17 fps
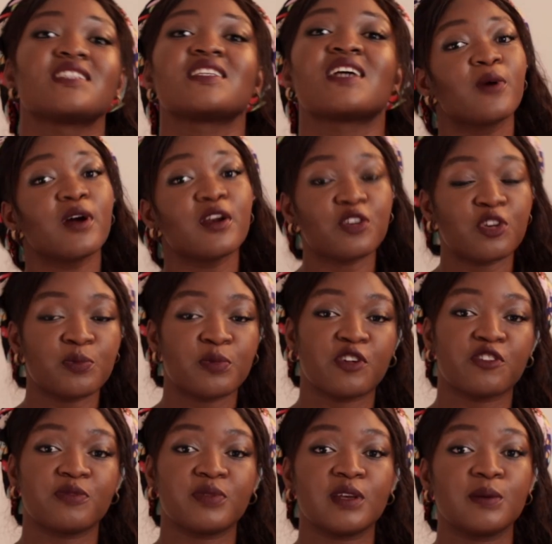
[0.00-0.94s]
For one group
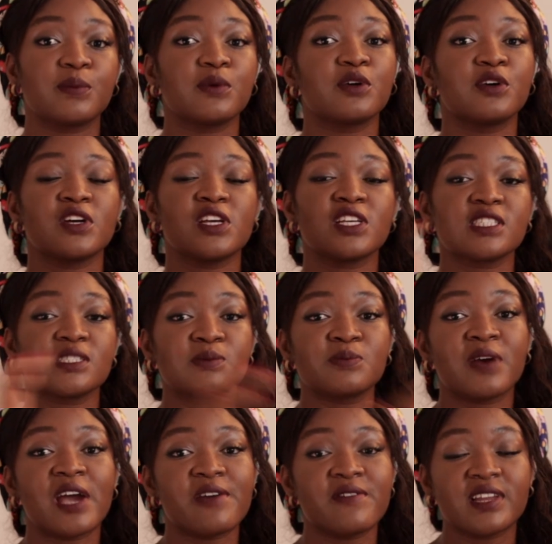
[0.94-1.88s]
of people, it's
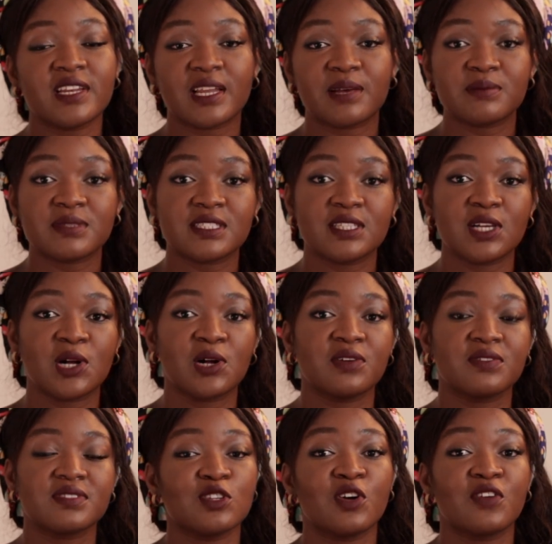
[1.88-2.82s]
depriving
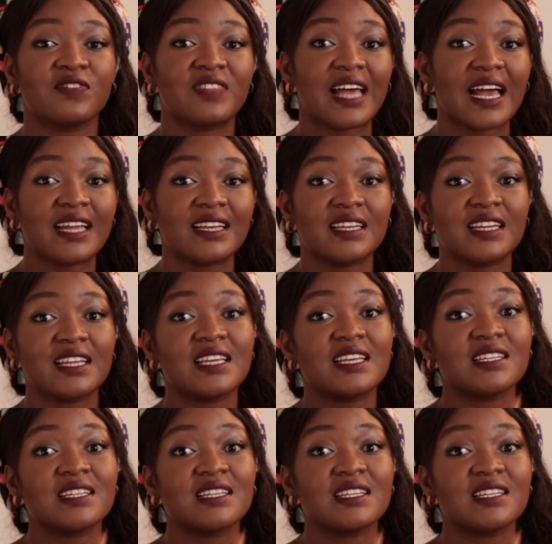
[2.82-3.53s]
themselves of that